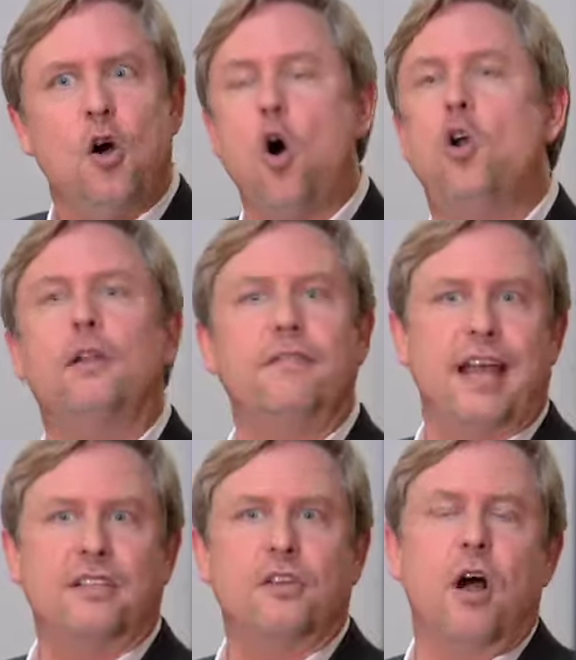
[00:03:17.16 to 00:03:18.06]
all of
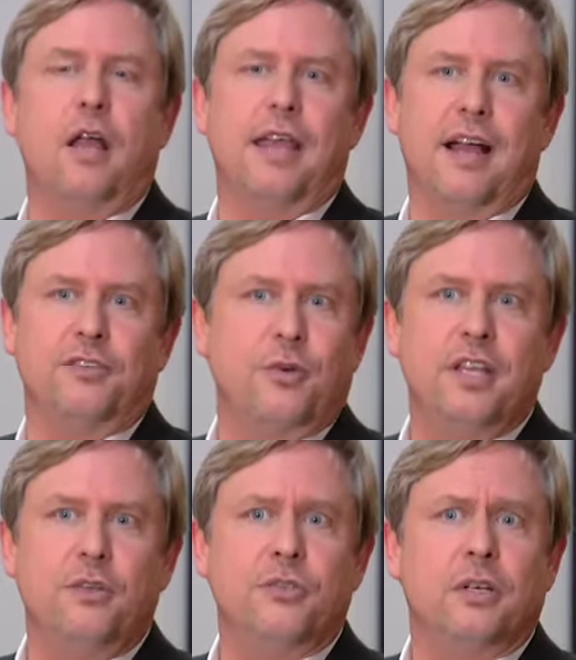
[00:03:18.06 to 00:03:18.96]
that's gone now. So
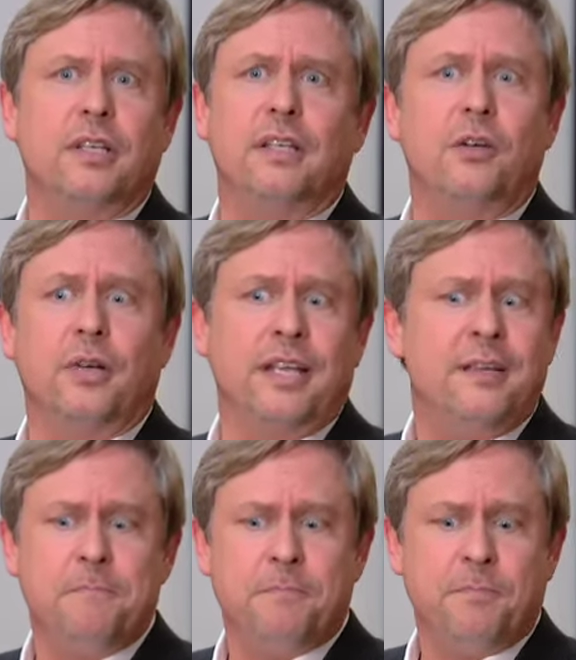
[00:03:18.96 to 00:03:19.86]
any user could literally
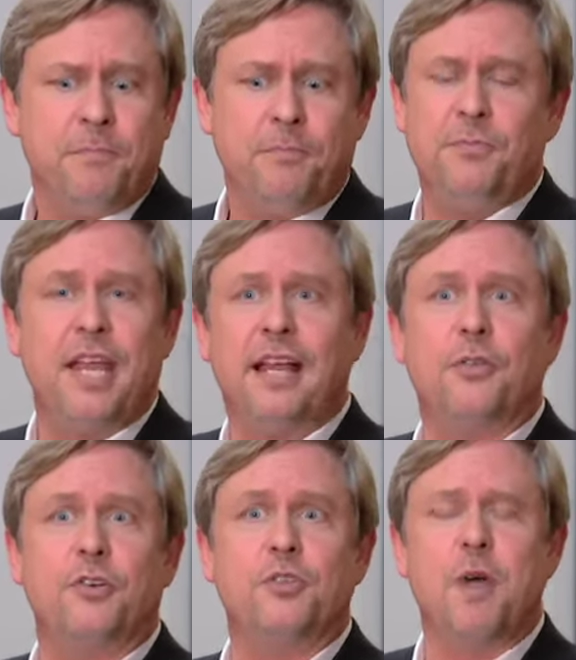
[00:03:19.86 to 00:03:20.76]
take
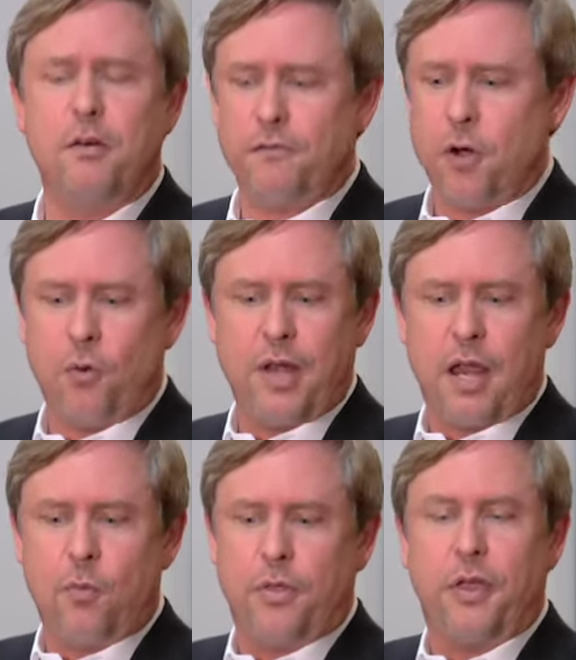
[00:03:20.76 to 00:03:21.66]
out their smartphone
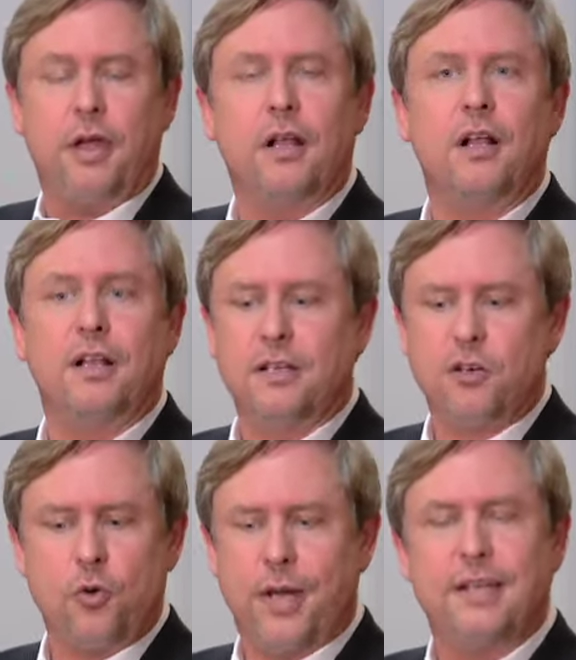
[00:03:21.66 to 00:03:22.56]
and with a
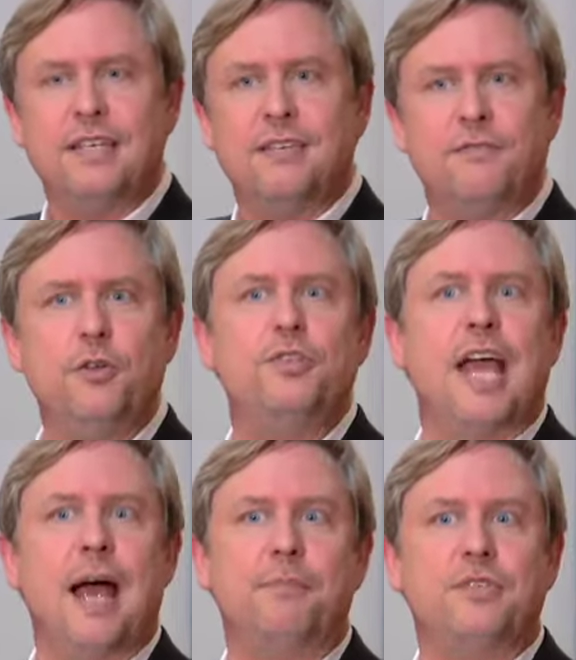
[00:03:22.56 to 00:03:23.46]
quick few
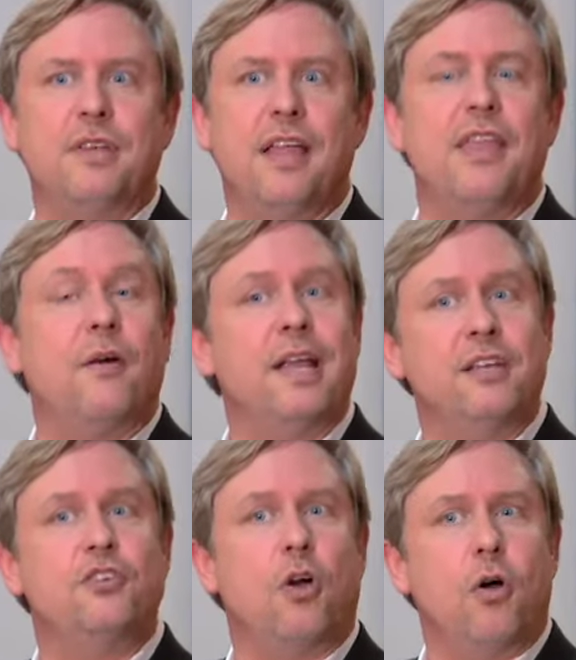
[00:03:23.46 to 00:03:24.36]
taps, they're
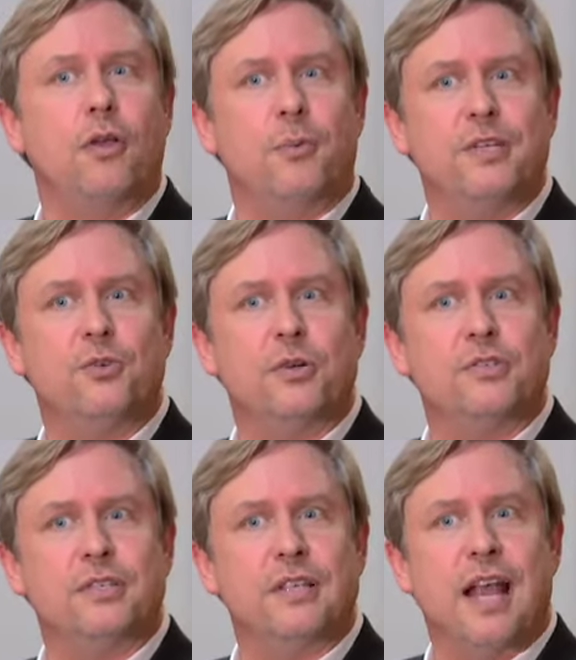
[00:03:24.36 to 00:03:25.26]
into all their
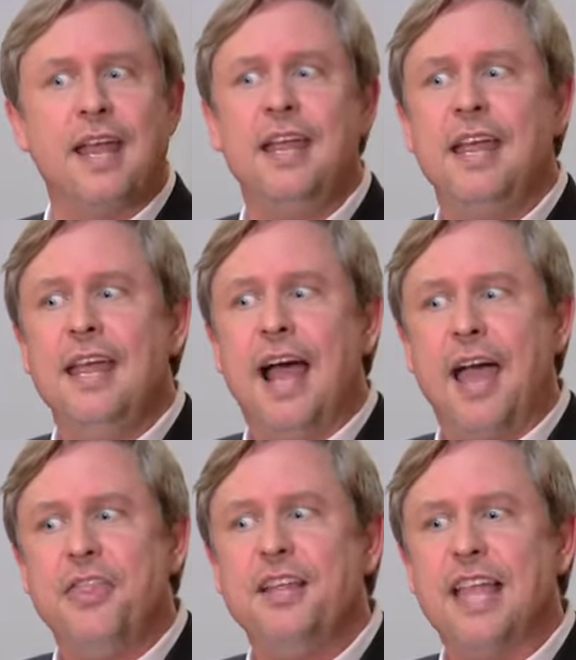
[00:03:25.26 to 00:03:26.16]
resources. And
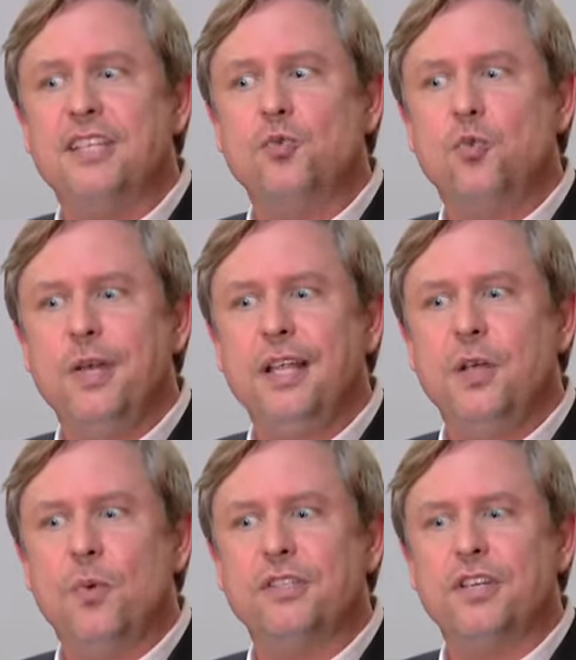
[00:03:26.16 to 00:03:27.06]
I think that's really
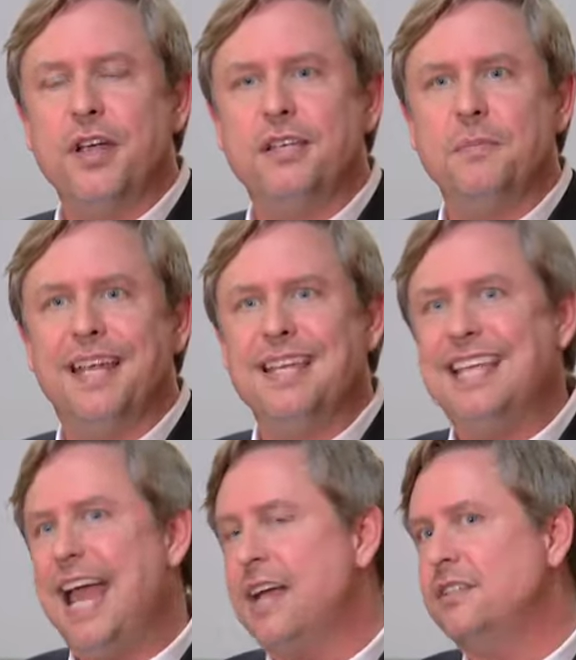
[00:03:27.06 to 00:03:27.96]
what's going to begin
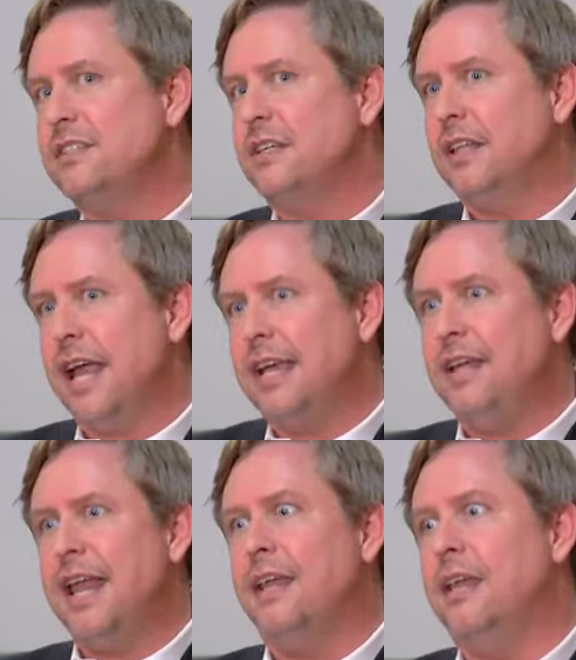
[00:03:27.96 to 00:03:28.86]
to escalate
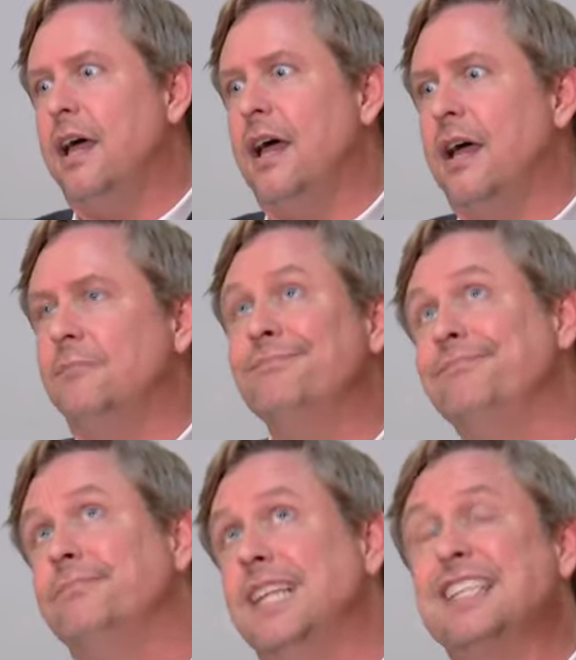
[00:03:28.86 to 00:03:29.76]
and
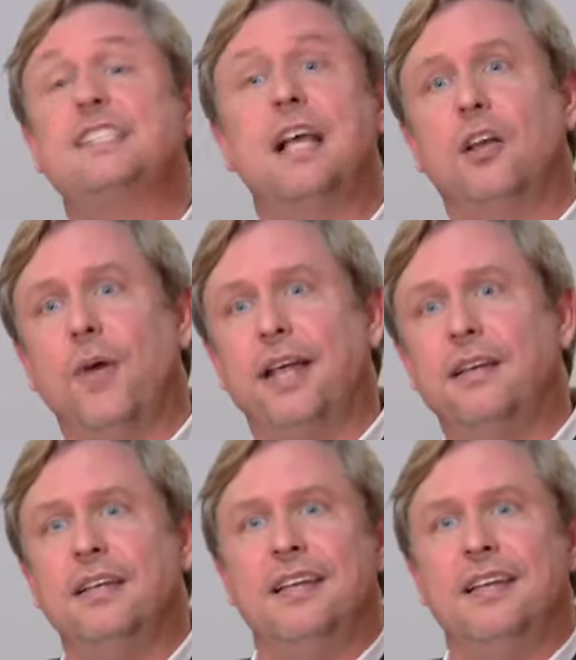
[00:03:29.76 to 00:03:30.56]
accelerate